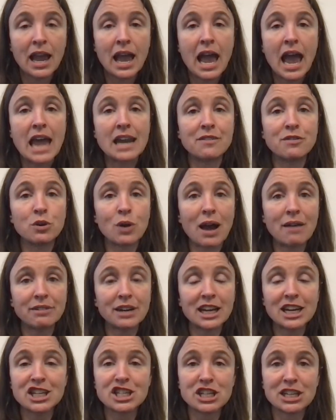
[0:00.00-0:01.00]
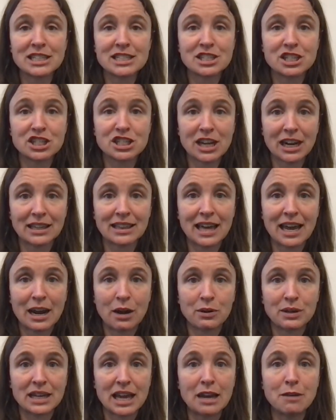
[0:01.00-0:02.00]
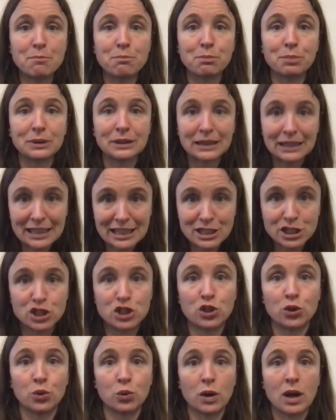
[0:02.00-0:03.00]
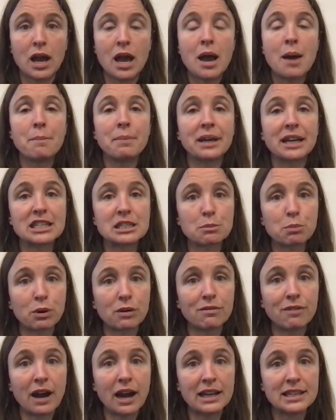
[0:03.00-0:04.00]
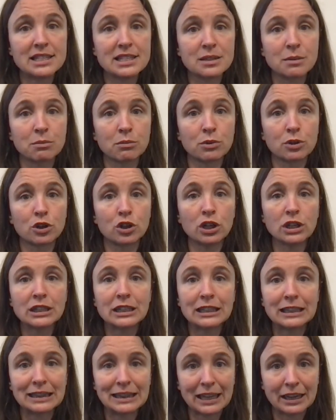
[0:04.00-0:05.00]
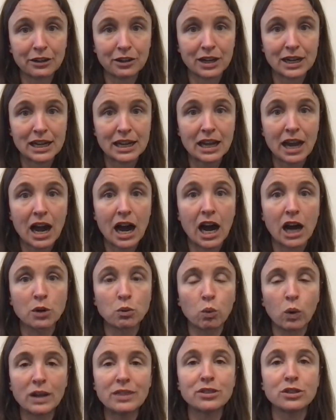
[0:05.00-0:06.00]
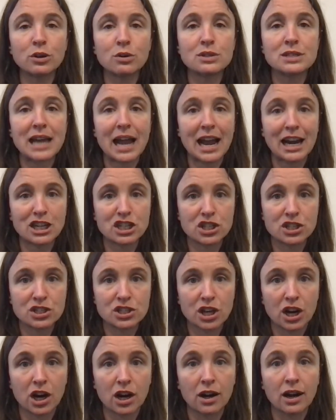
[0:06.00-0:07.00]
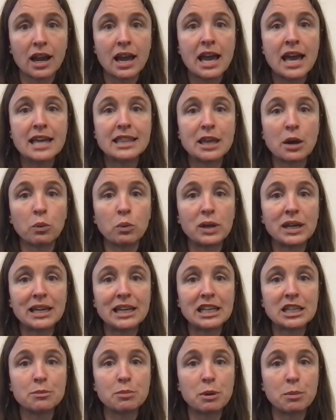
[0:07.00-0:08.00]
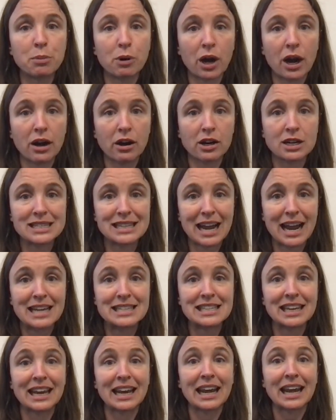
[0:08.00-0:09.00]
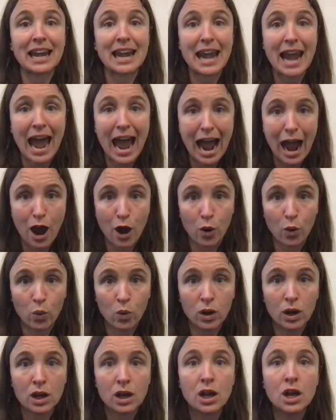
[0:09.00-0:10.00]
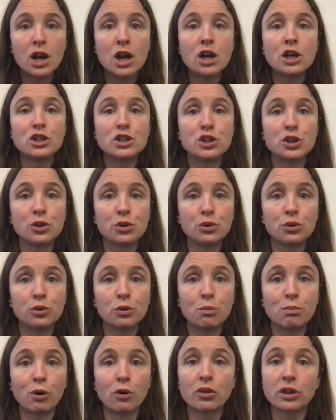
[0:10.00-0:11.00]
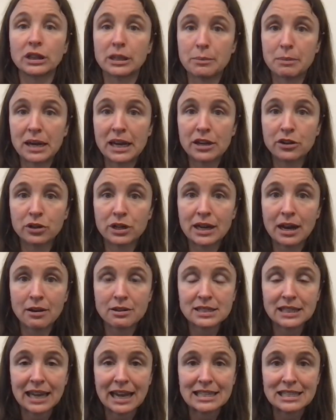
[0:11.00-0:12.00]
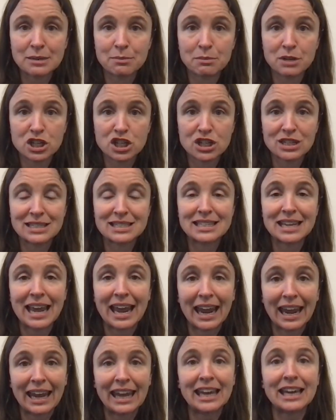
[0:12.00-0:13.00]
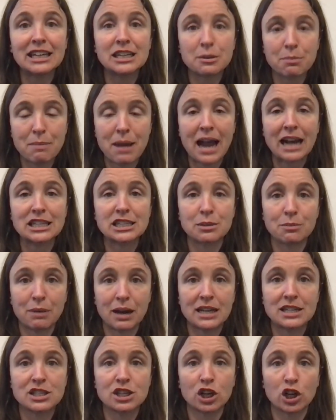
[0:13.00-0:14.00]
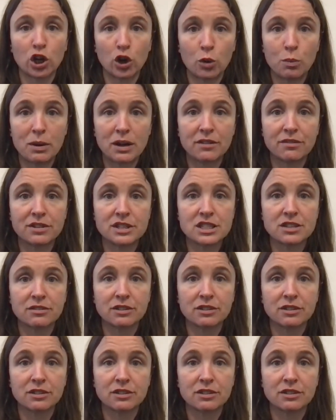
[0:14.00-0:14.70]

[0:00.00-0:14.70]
And if you haven't had a chance to check that out yet, please do, because it provides some good clarity on what those actions are that we need to be prioritizing now to both eliminate greenhouse gas emissions and maximize the co-benefits of